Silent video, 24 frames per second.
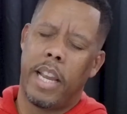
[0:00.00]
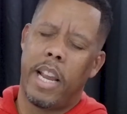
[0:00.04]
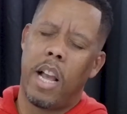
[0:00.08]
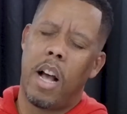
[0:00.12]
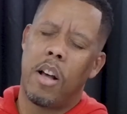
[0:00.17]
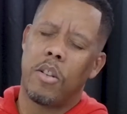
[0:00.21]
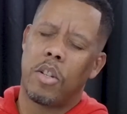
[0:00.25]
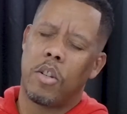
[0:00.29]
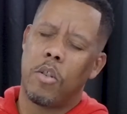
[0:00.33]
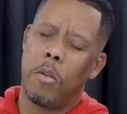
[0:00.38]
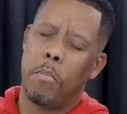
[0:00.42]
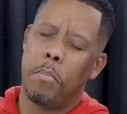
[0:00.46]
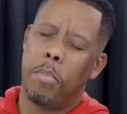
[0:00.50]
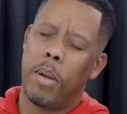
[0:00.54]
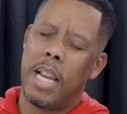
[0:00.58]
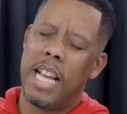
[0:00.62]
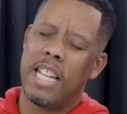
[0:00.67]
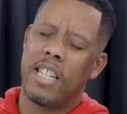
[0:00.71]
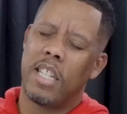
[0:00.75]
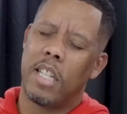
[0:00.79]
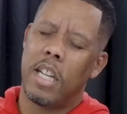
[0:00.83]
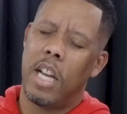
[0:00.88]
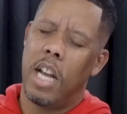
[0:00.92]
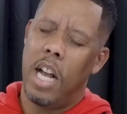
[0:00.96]
but they also
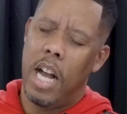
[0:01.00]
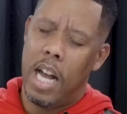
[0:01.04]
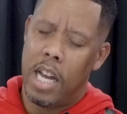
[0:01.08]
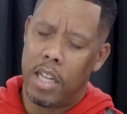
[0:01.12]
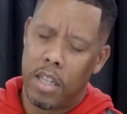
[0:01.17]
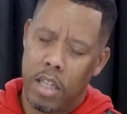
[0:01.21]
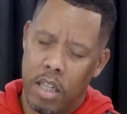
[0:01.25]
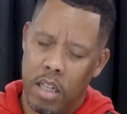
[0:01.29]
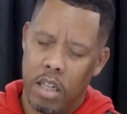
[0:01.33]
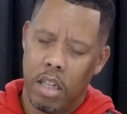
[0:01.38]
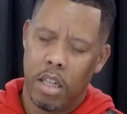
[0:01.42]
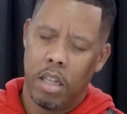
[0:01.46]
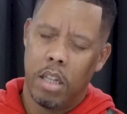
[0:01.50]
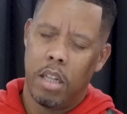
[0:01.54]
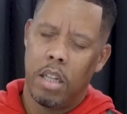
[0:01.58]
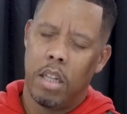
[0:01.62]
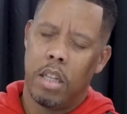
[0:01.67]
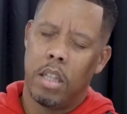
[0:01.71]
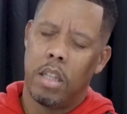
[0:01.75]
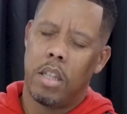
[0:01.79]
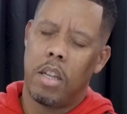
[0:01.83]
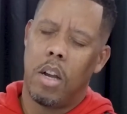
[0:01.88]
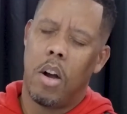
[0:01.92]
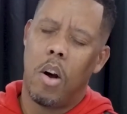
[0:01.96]
bless us,
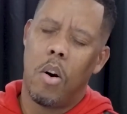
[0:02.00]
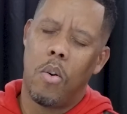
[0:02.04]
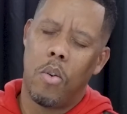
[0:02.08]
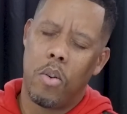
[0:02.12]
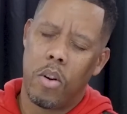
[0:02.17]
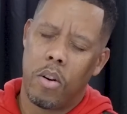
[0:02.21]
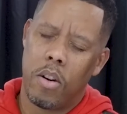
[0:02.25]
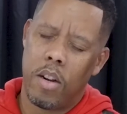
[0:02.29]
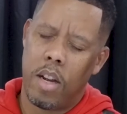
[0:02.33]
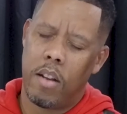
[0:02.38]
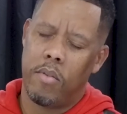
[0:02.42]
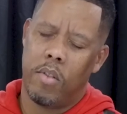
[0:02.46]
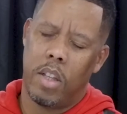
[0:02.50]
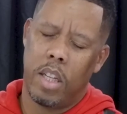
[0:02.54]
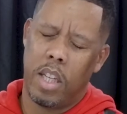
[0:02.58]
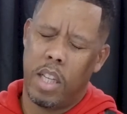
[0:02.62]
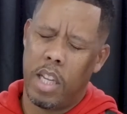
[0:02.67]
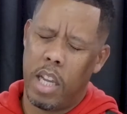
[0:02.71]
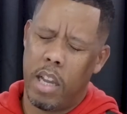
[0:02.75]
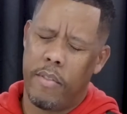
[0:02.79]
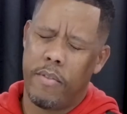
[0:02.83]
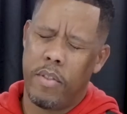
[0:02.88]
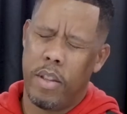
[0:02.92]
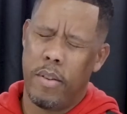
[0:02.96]
the owner of the
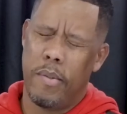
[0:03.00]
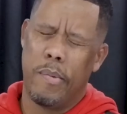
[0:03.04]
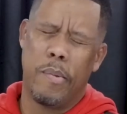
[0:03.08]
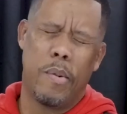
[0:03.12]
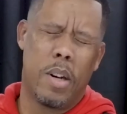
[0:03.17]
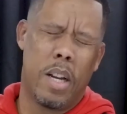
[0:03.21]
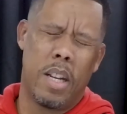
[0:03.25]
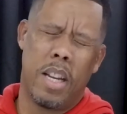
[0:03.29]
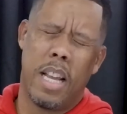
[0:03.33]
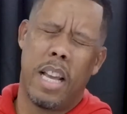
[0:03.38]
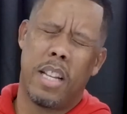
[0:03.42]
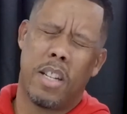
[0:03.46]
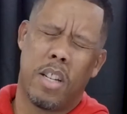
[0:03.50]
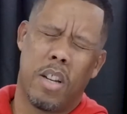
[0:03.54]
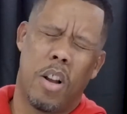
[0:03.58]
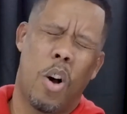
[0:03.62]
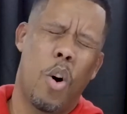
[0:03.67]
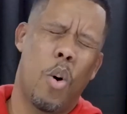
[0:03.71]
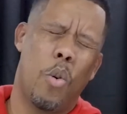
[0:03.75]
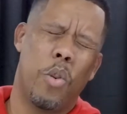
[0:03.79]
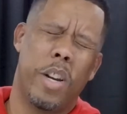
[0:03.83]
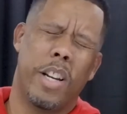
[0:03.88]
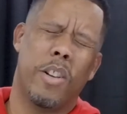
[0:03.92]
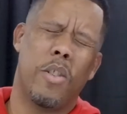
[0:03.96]
gift, the one that's
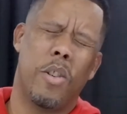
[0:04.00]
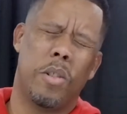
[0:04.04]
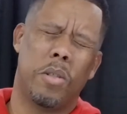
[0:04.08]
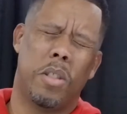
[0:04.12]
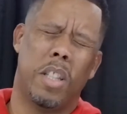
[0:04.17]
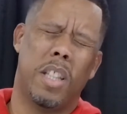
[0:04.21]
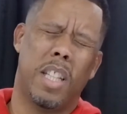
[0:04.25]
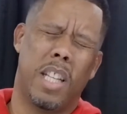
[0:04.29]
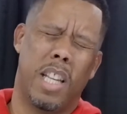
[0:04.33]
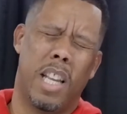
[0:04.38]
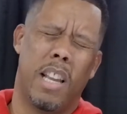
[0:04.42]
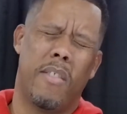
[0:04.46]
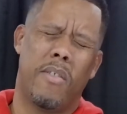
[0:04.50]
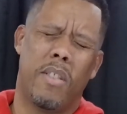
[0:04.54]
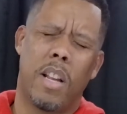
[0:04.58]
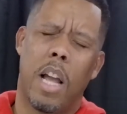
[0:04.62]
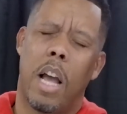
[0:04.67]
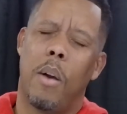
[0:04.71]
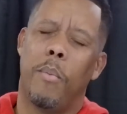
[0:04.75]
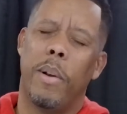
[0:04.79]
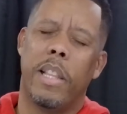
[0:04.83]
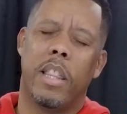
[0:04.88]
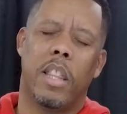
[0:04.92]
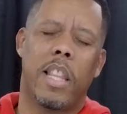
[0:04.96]
holding on to the
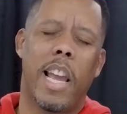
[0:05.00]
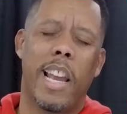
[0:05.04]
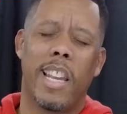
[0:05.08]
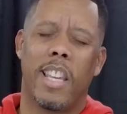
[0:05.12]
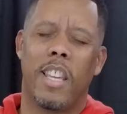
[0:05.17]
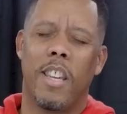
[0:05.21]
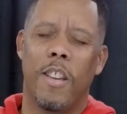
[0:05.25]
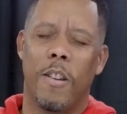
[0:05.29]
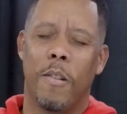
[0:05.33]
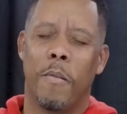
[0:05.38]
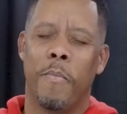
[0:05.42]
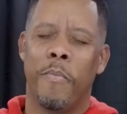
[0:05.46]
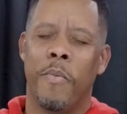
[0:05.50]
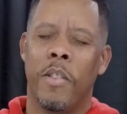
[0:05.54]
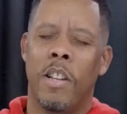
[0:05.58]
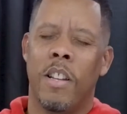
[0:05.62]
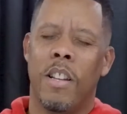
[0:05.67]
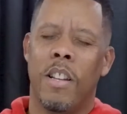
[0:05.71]
gift. God, we thank you